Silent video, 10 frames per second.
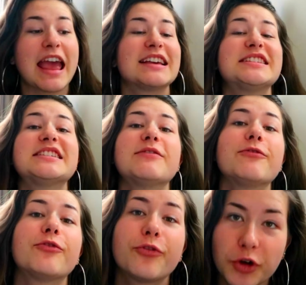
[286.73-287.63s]
as
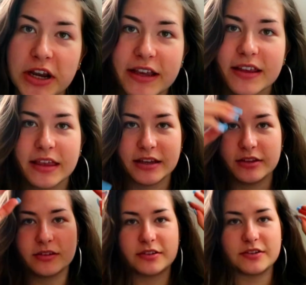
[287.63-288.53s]
frick. They
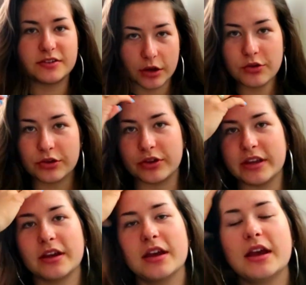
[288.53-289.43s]
look so good.